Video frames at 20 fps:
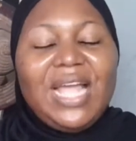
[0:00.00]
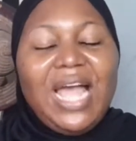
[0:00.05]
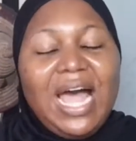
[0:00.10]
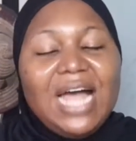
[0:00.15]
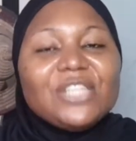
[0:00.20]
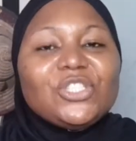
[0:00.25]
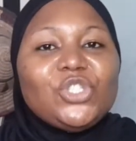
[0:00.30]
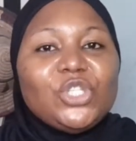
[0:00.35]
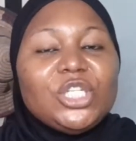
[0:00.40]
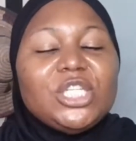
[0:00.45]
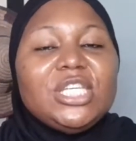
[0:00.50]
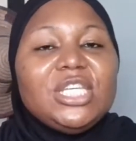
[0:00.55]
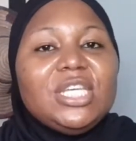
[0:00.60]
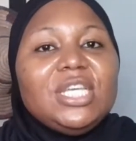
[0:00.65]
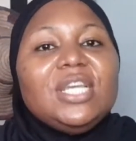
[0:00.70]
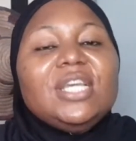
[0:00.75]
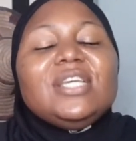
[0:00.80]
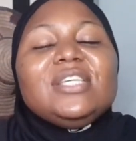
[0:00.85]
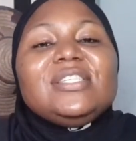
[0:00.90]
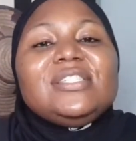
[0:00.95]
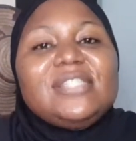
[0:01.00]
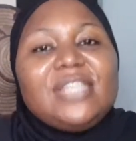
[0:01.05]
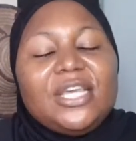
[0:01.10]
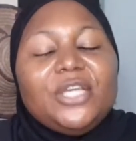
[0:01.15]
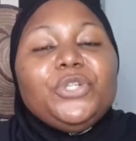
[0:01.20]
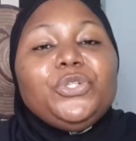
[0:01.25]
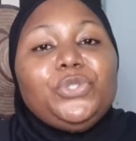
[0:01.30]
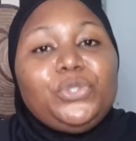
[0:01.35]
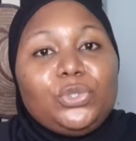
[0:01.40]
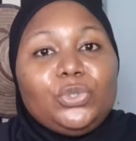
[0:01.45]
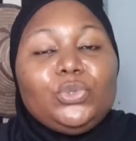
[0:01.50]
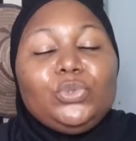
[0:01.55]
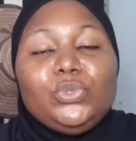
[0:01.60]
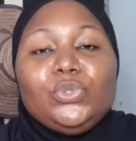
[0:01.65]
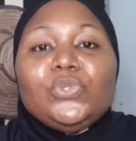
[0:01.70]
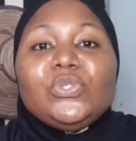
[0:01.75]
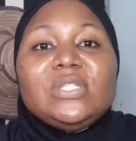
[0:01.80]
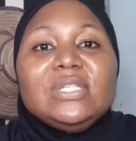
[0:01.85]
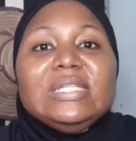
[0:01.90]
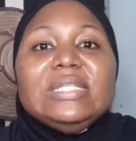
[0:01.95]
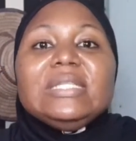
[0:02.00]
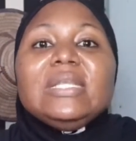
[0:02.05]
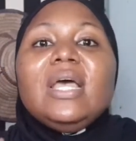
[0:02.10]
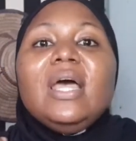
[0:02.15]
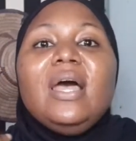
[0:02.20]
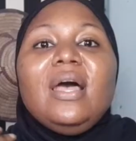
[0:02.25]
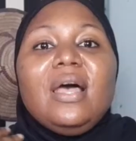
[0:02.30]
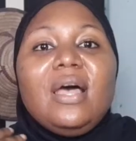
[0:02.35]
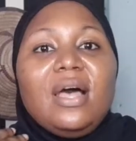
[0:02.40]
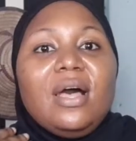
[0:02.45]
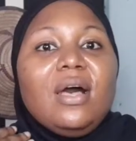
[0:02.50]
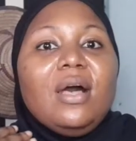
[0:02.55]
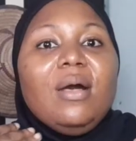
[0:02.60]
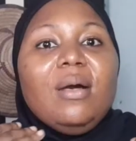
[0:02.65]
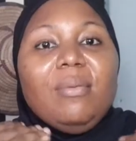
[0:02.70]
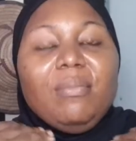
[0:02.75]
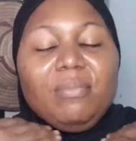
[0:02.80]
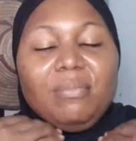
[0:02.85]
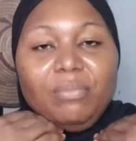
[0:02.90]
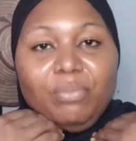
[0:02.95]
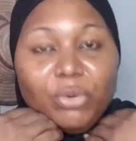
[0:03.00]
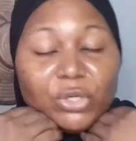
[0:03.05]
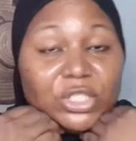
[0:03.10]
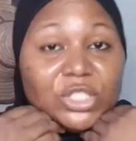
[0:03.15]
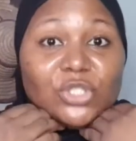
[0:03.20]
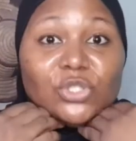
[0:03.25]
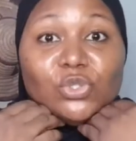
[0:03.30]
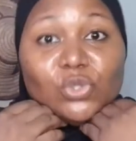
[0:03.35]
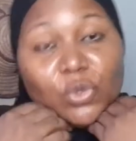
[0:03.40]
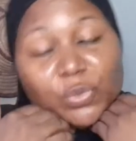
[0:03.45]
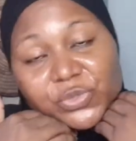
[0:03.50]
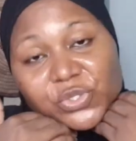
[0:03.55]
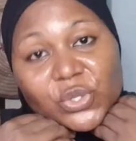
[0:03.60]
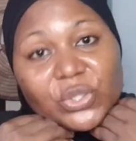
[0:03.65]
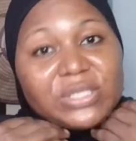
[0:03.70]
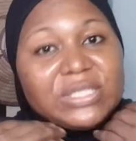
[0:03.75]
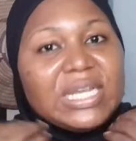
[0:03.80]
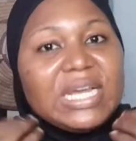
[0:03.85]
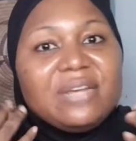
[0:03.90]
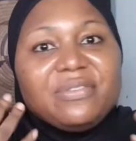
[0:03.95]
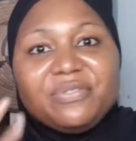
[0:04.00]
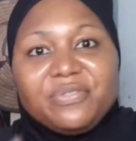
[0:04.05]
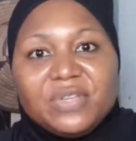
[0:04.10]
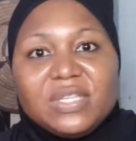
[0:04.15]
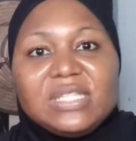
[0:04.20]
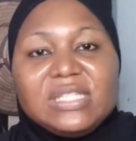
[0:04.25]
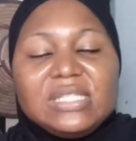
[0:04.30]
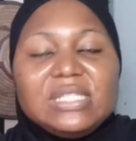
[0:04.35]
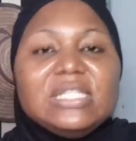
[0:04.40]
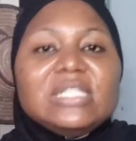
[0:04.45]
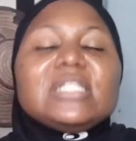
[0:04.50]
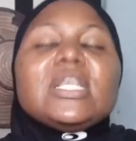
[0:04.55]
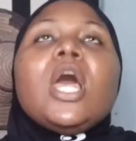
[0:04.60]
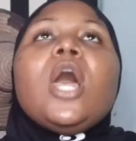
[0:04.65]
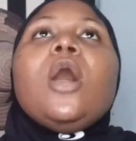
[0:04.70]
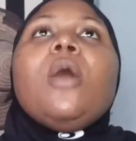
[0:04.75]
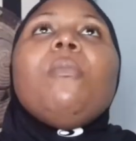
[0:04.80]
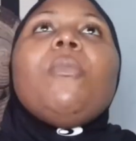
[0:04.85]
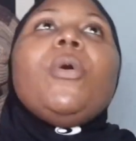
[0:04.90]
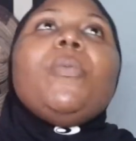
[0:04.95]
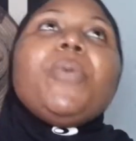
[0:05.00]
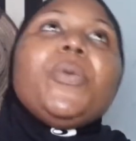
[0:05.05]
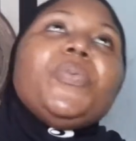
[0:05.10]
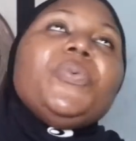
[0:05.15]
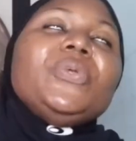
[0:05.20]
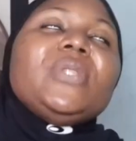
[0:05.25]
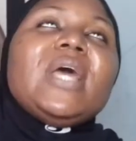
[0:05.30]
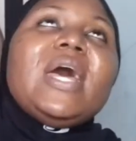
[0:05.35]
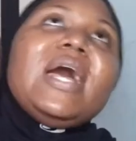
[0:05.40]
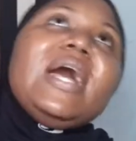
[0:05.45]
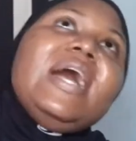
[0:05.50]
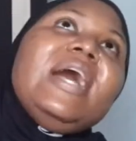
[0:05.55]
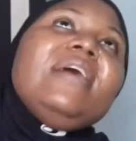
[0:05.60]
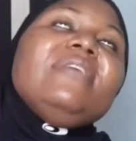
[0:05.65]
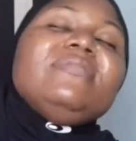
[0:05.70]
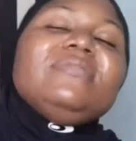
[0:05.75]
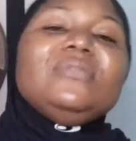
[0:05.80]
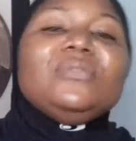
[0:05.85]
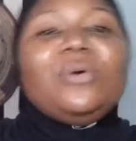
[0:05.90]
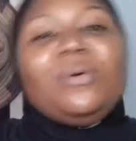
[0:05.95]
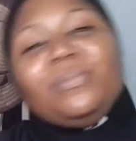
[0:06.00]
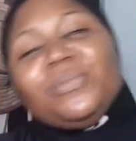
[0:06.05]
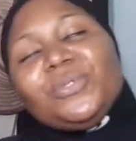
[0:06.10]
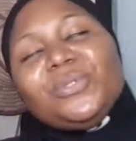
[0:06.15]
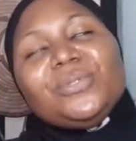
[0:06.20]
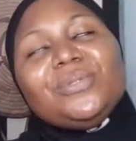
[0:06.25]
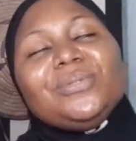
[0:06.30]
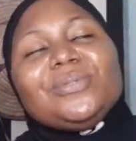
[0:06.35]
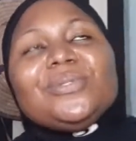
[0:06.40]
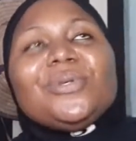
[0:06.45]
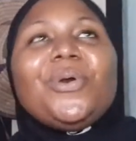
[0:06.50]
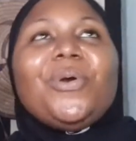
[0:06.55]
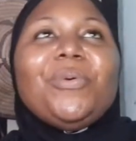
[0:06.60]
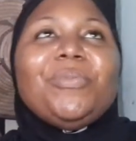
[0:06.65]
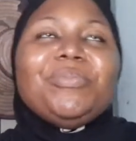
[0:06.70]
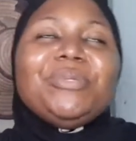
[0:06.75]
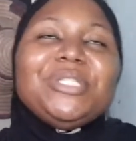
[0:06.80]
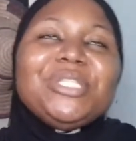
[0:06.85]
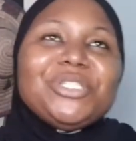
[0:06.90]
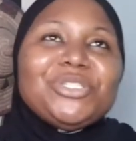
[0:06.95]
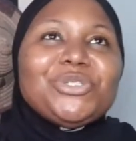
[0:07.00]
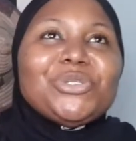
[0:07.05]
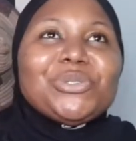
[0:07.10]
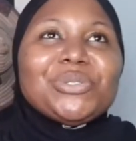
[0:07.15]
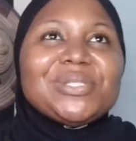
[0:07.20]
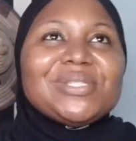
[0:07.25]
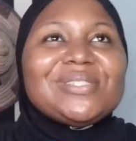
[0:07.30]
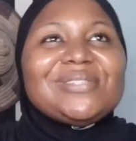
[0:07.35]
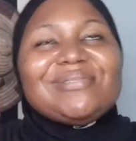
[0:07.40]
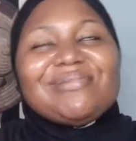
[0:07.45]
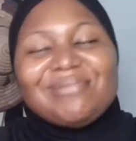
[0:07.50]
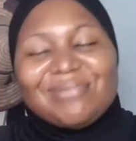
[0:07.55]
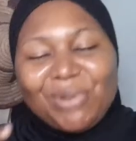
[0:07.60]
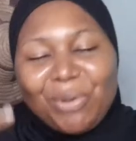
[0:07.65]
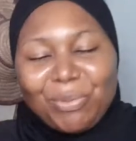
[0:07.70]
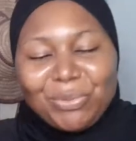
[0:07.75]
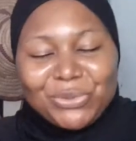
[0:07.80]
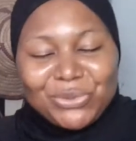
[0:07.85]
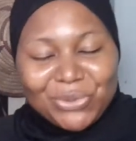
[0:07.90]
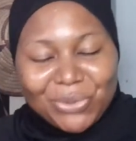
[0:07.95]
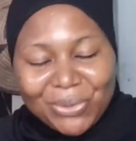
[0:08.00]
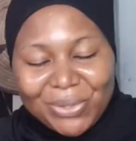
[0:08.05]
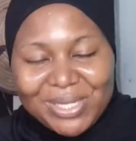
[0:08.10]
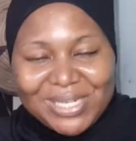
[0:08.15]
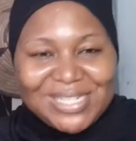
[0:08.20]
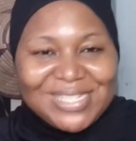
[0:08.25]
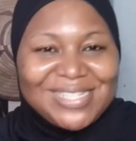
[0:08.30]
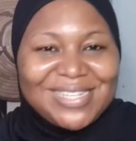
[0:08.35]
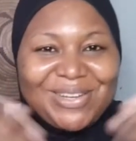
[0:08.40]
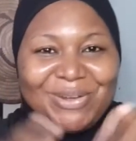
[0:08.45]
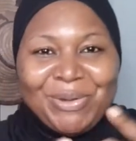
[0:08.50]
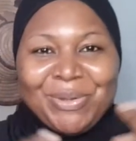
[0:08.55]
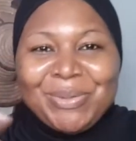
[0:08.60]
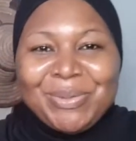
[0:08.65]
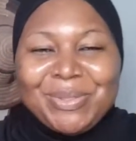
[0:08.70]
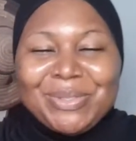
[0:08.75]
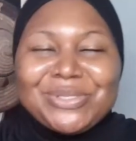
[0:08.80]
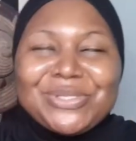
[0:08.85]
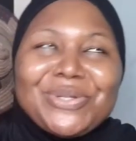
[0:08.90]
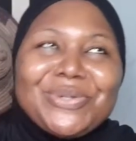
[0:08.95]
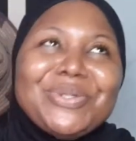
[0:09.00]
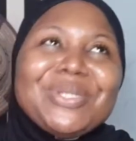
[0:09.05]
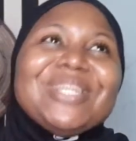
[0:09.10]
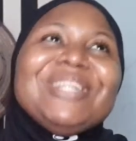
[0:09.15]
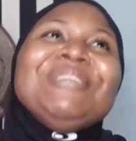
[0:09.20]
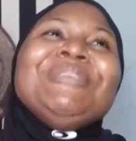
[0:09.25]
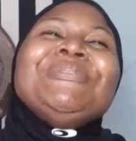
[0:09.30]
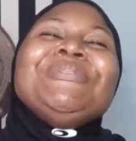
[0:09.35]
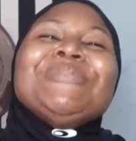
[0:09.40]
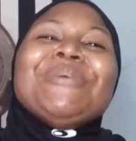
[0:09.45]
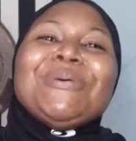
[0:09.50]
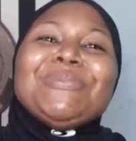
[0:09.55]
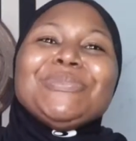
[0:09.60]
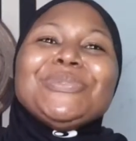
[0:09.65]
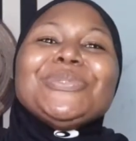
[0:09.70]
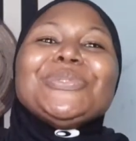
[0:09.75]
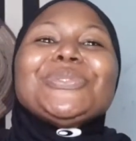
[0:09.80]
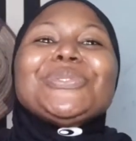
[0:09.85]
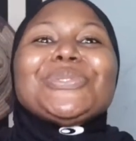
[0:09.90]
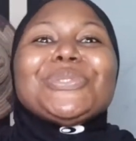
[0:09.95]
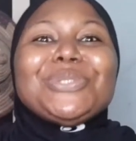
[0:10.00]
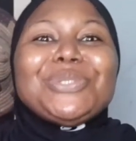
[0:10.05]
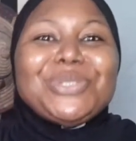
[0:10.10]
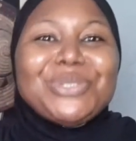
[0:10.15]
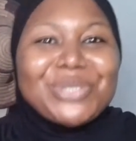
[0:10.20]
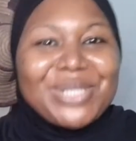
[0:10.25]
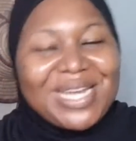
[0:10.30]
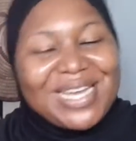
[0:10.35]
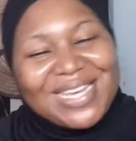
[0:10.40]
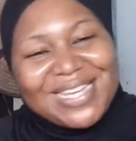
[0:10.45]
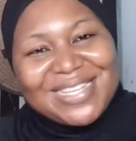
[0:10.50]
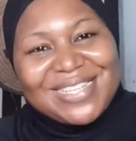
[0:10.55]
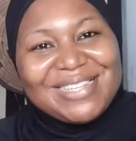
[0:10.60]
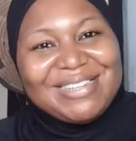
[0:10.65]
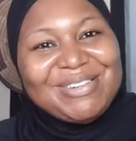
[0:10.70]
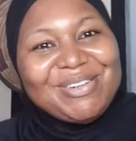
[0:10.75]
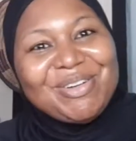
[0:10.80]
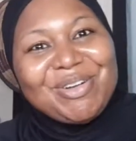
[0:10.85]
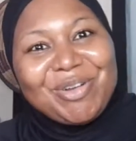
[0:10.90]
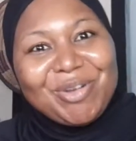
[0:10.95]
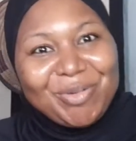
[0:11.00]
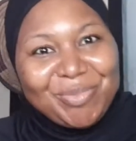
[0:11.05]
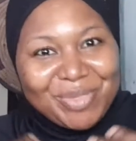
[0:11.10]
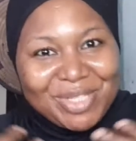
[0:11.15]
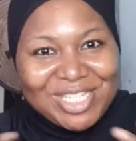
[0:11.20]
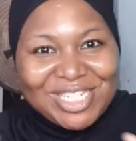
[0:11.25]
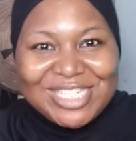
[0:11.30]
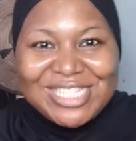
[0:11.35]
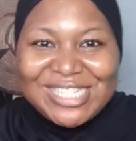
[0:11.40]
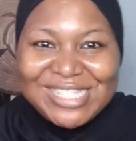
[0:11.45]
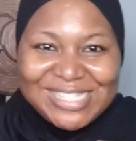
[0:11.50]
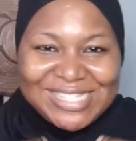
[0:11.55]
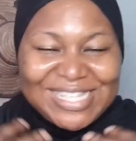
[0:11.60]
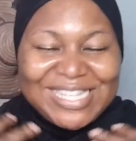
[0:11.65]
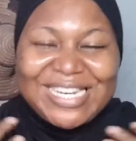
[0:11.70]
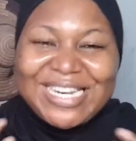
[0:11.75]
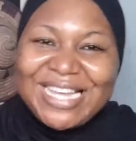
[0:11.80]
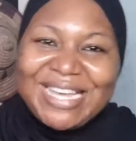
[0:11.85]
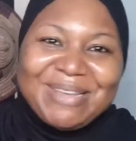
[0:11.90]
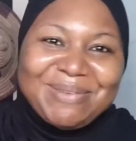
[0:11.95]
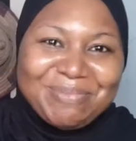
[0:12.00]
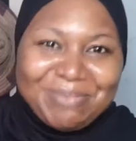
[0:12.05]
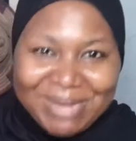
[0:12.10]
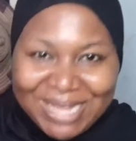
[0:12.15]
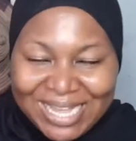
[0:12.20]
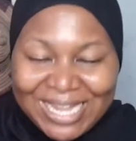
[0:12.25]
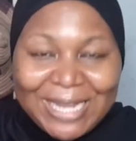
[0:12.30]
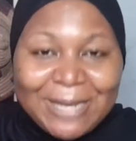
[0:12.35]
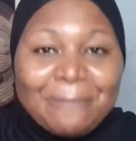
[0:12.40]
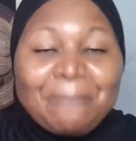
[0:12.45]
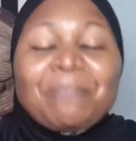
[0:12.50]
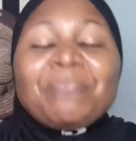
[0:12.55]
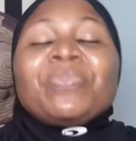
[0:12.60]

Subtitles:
actually scale through using body soaps on their faces, but people that have normal to combination, normal oily, sorry, normal to dry or combination skin like mine,